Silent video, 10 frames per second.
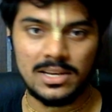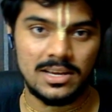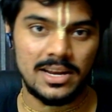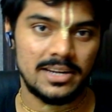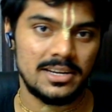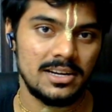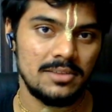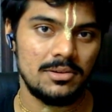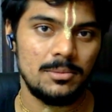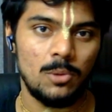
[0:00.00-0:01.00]
in connecting
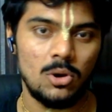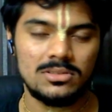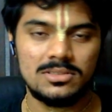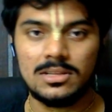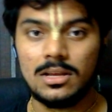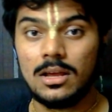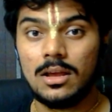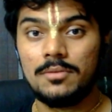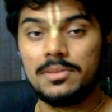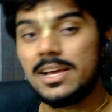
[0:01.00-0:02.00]
different pods
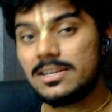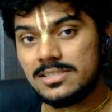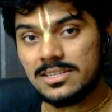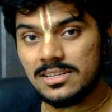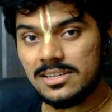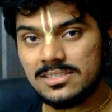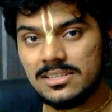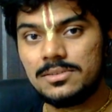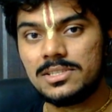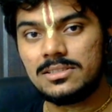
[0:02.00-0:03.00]
with the external
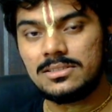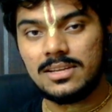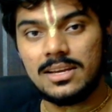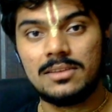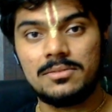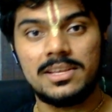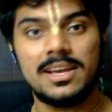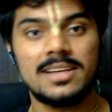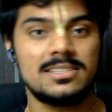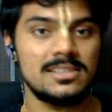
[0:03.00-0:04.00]
services and with the
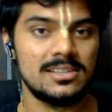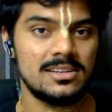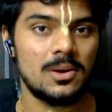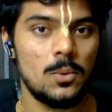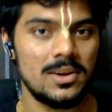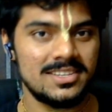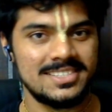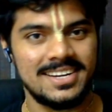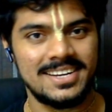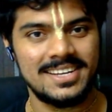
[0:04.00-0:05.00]
external request
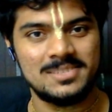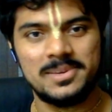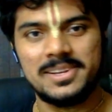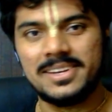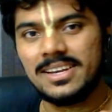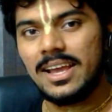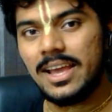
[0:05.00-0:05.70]
that has been